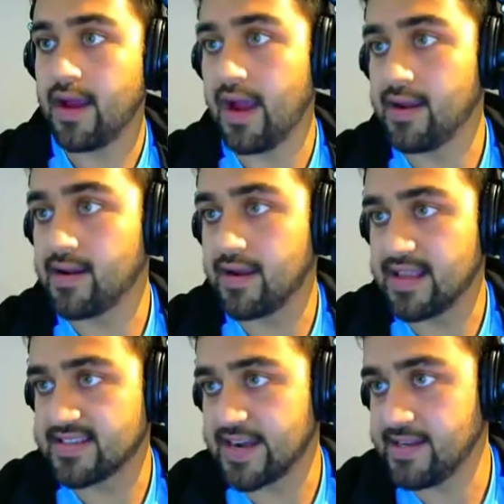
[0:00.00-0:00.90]
and
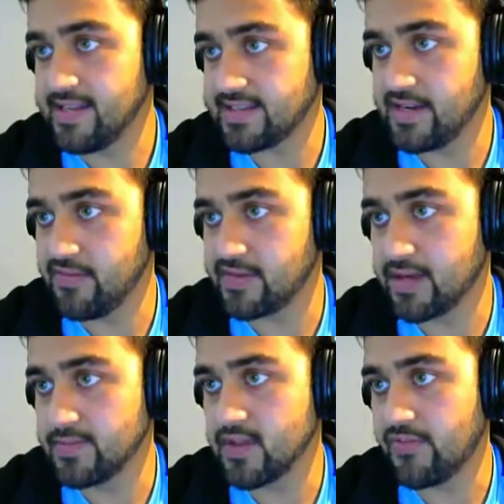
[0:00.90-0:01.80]
let's write this in
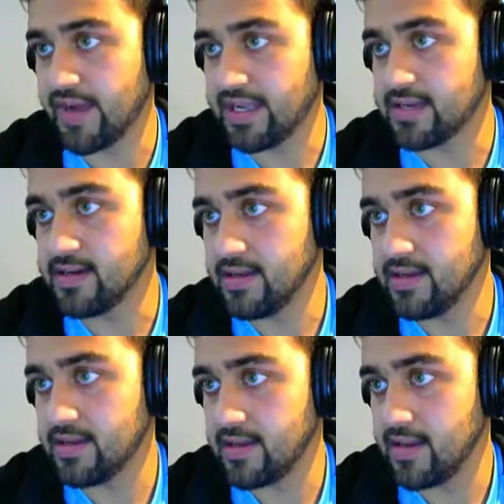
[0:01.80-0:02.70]
terms of vector.
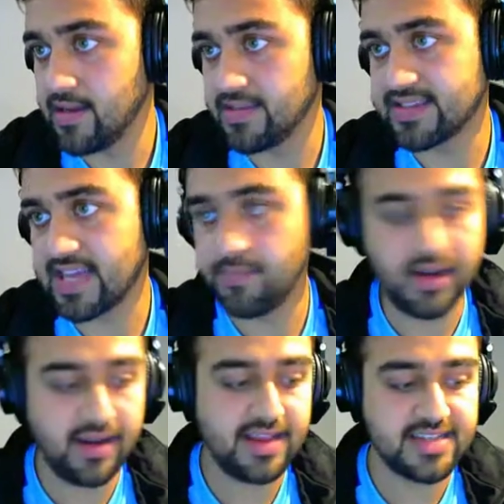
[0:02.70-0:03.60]
This can be
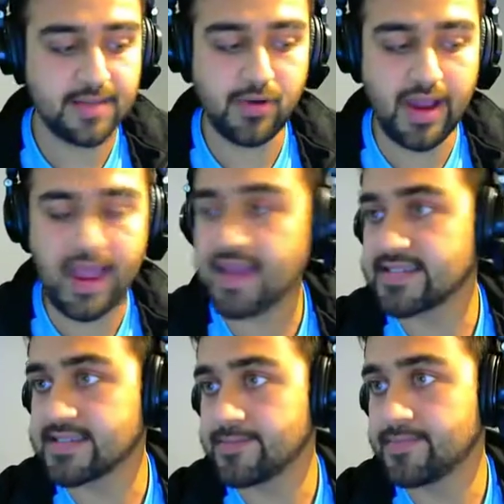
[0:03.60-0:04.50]
written as
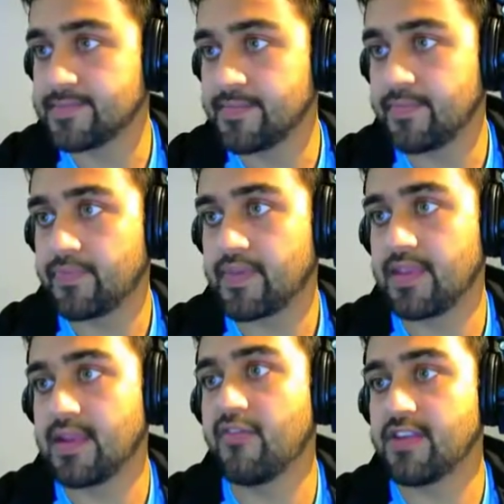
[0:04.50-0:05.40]
wx
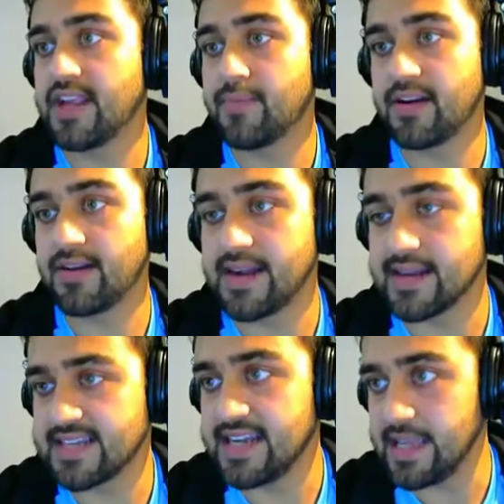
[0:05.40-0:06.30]
for that particular
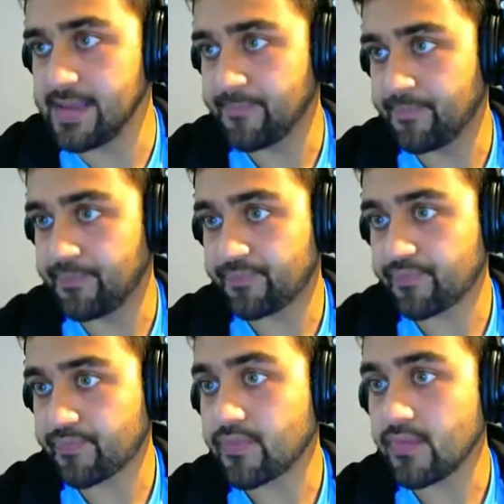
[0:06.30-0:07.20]
data set d,
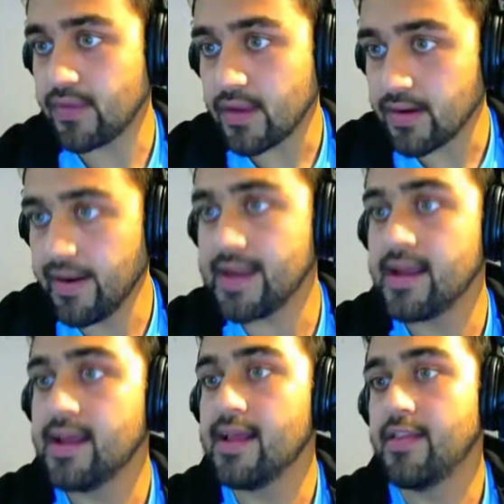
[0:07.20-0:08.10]
right?
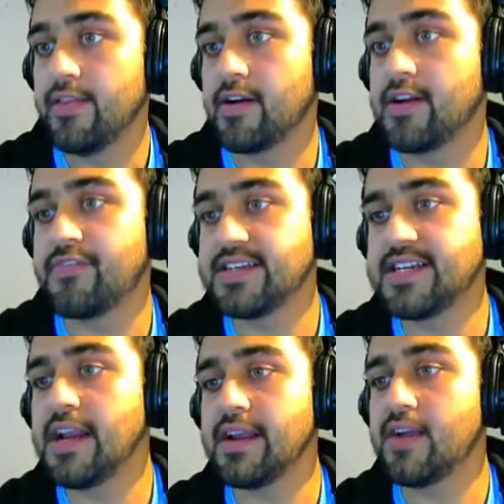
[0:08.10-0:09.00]
Now
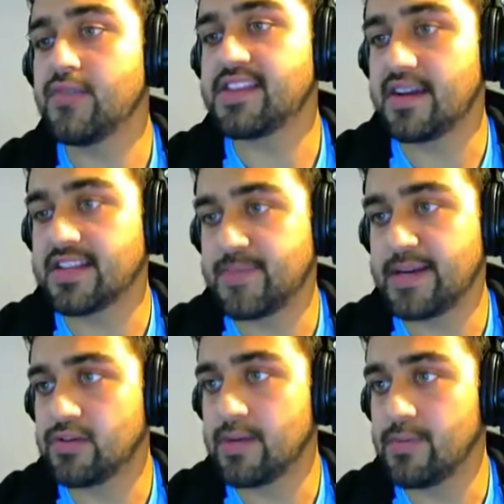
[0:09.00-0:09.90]
differentiating net with
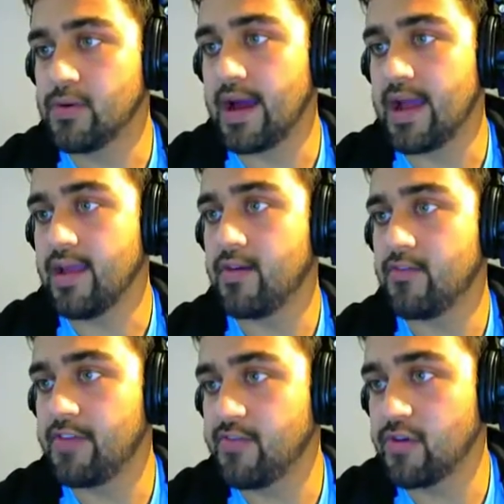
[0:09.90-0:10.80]
respect to wi,
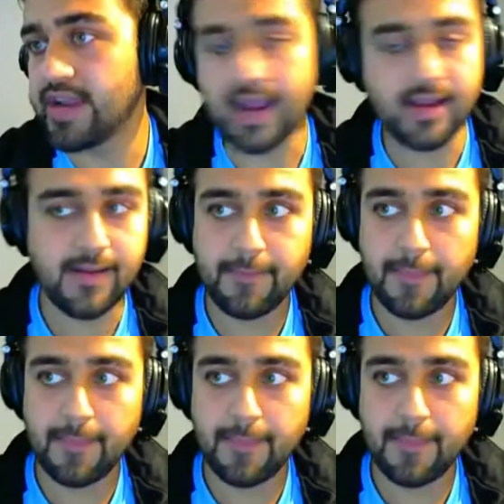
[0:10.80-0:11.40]
we would get